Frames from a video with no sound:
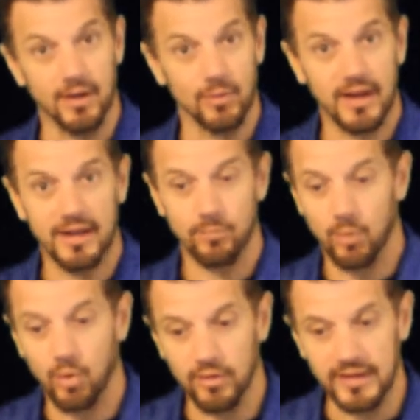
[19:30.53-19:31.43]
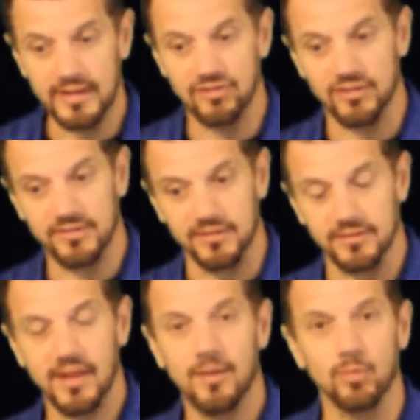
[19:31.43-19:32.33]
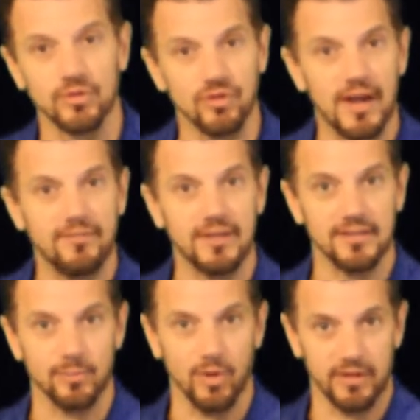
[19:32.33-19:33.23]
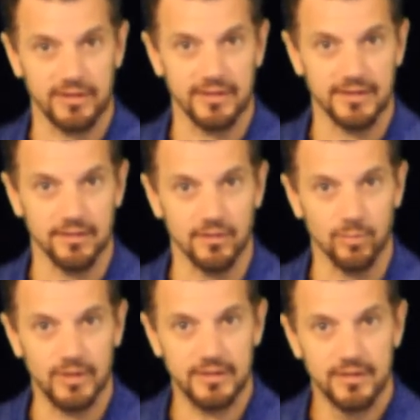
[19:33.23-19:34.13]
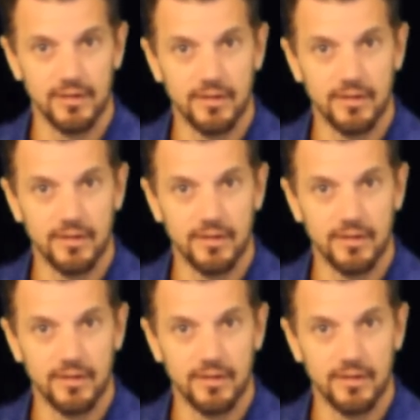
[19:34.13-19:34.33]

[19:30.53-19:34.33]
Now we're not pulling in just to stop, we're driving in the parking lane a little bit,